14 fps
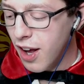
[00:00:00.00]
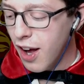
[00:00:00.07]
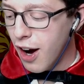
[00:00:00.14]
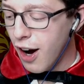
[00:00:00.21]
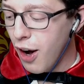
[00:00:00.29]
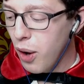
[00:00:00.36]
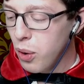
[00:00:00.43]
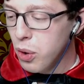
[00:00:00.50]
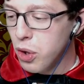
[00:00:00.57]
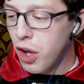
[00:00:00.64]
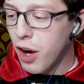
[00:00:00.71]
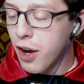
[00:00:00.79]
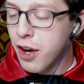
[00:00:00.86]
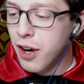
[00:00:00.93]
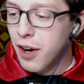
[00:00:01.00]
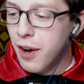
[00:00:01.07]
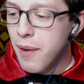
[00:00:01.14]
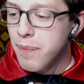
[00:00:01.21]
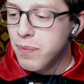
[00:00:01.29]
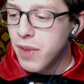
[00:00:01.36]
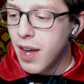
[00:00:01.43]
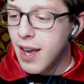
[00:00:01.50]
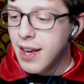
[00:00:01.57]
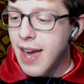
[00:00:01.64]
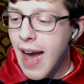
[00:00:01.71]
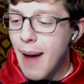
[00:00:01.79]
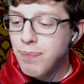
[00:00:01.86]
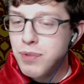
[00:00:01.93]
Oh, look,
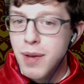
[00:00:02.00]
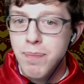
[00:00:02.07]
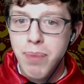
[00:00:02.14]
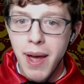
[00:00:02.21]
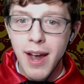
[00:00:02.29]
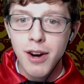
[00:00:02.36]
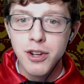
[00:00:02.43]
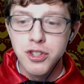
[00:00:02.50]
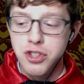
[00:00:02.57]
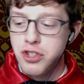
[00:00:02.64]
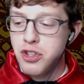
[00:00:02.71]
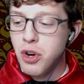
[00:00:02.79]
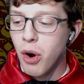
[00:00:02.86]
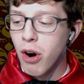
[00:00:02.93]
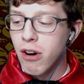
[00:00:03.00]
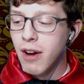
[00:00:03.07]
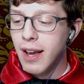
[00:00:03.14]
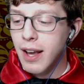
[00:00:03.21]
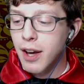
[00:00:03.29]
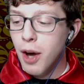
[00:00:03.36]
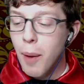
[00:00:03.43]
Captain Bear's snoring.